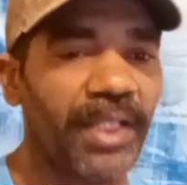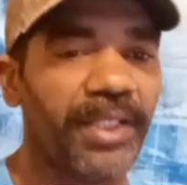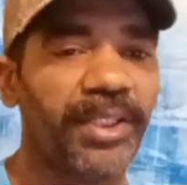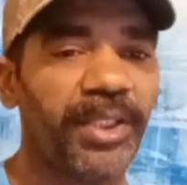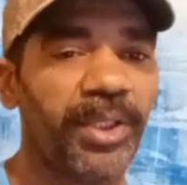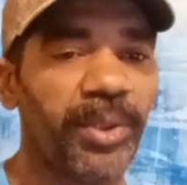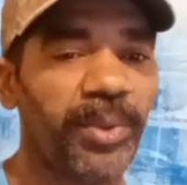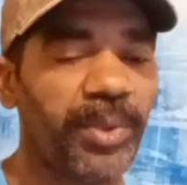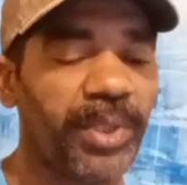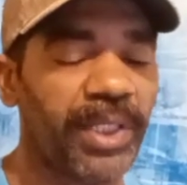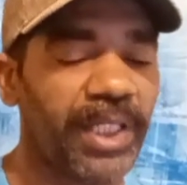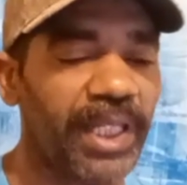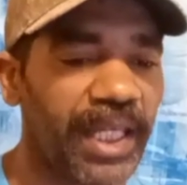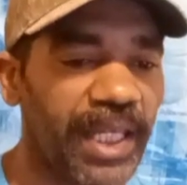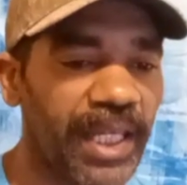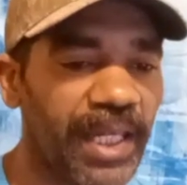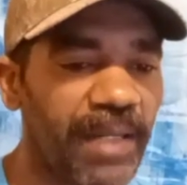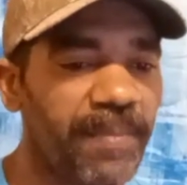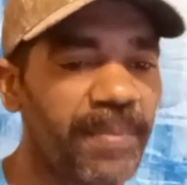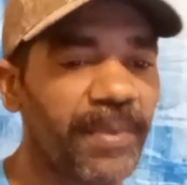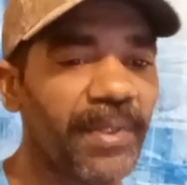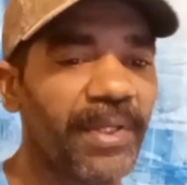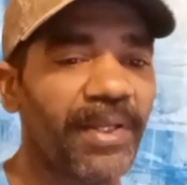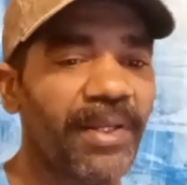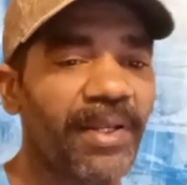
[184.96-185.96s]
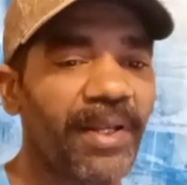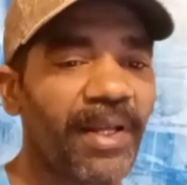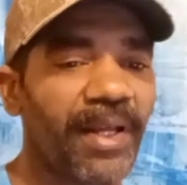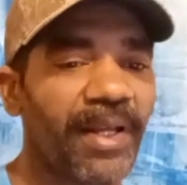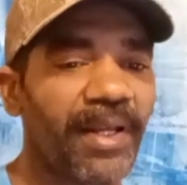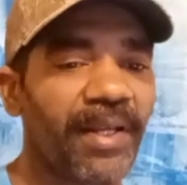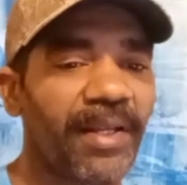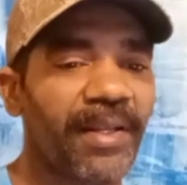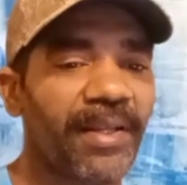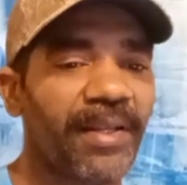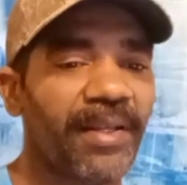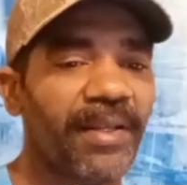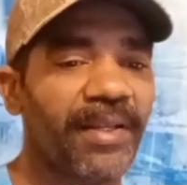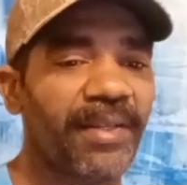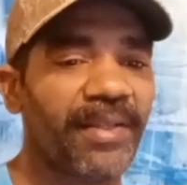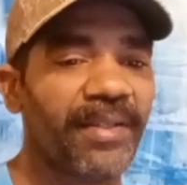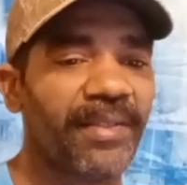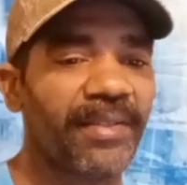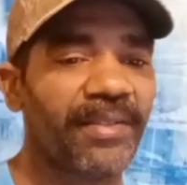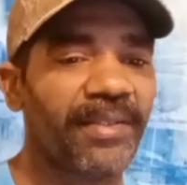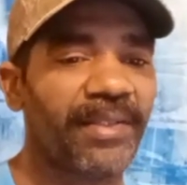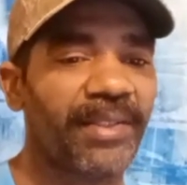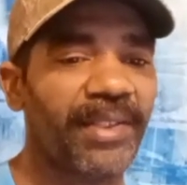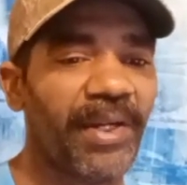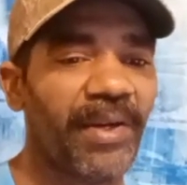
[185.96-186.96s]
to keep
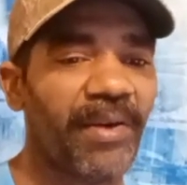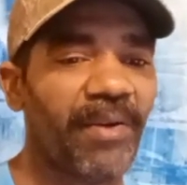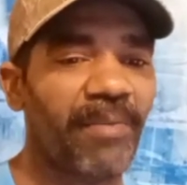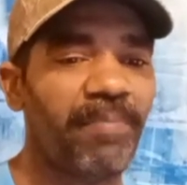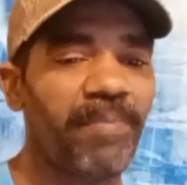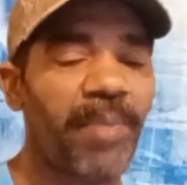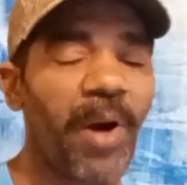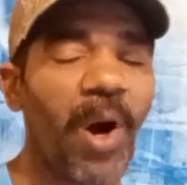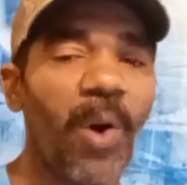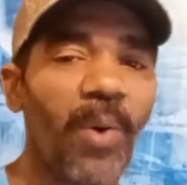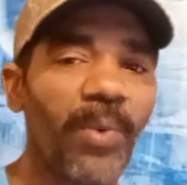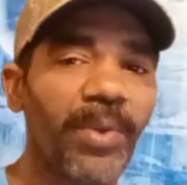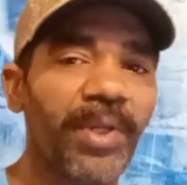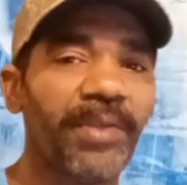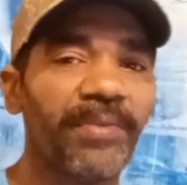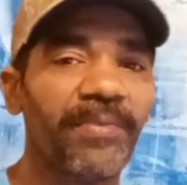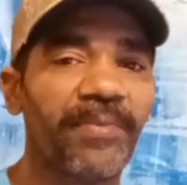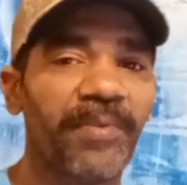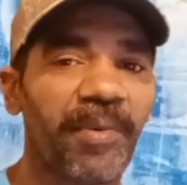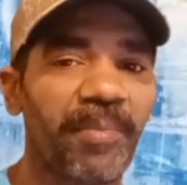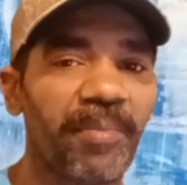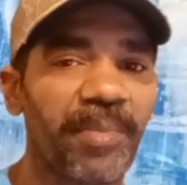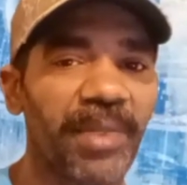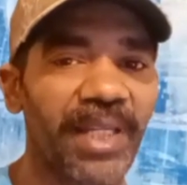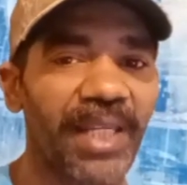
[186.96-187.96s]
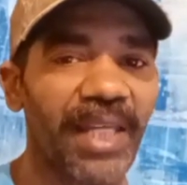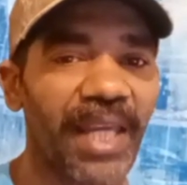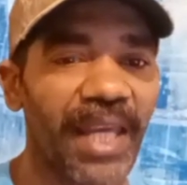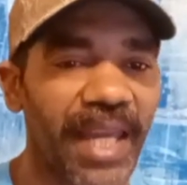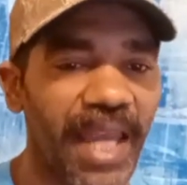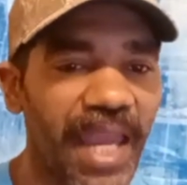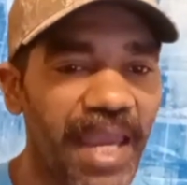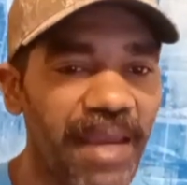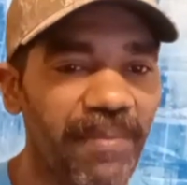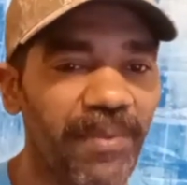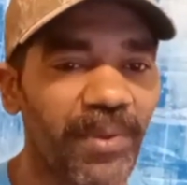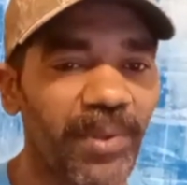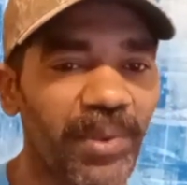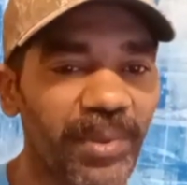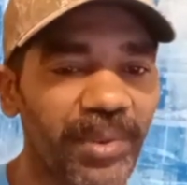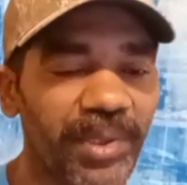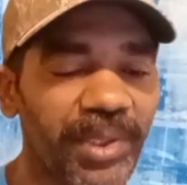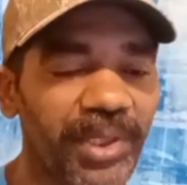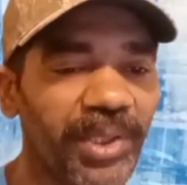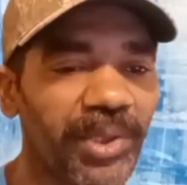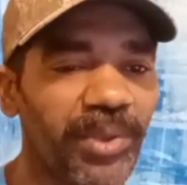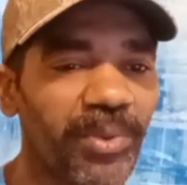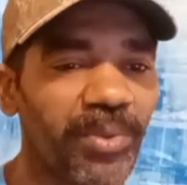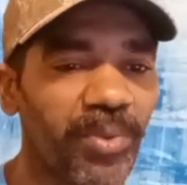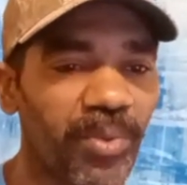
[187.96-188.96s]
their opponent from being able
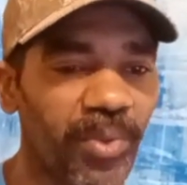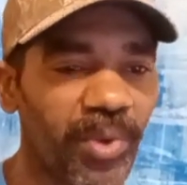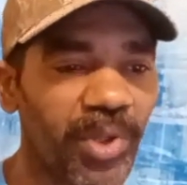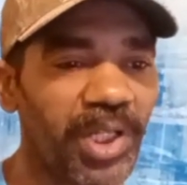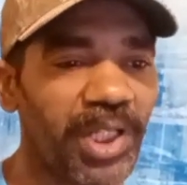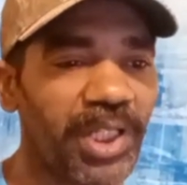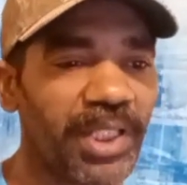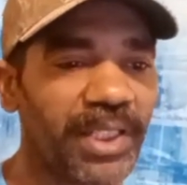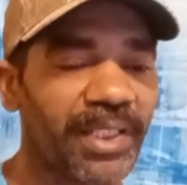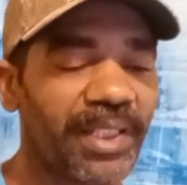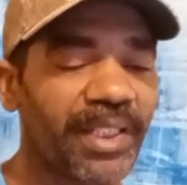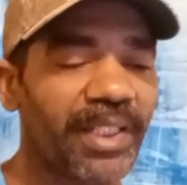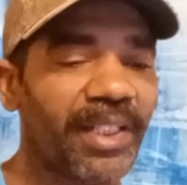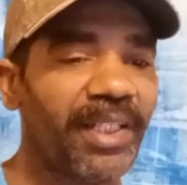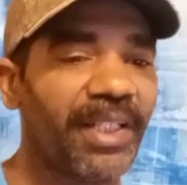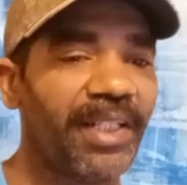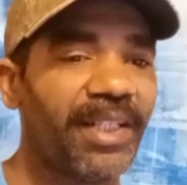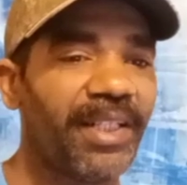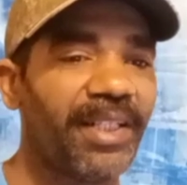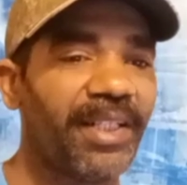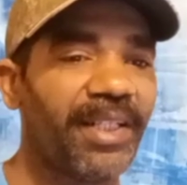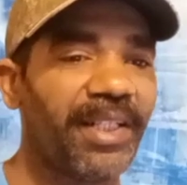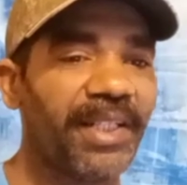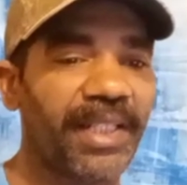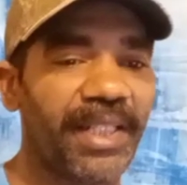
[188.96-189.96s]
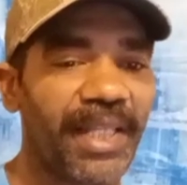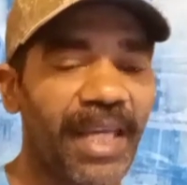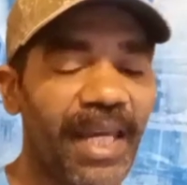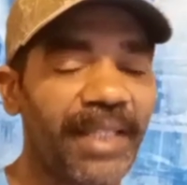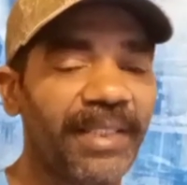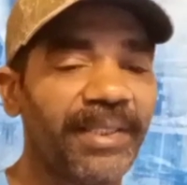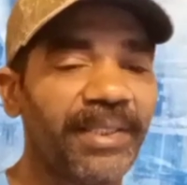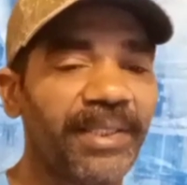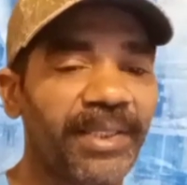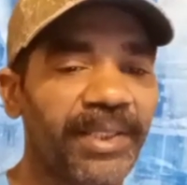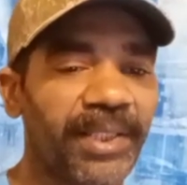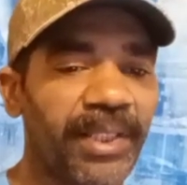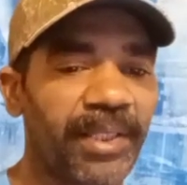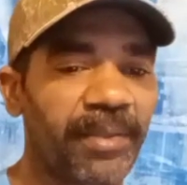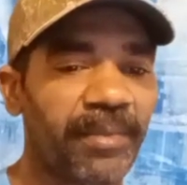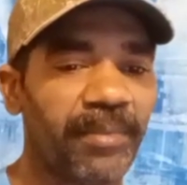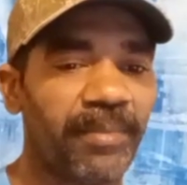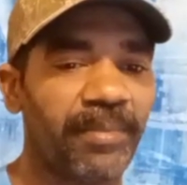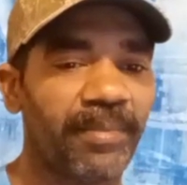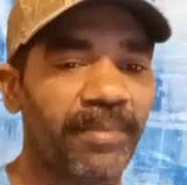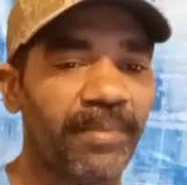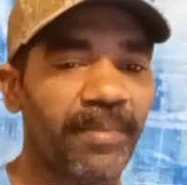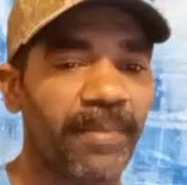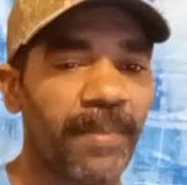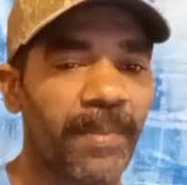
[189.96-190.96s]
to run against
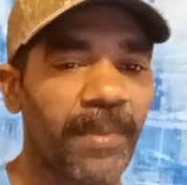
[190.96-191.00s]
him,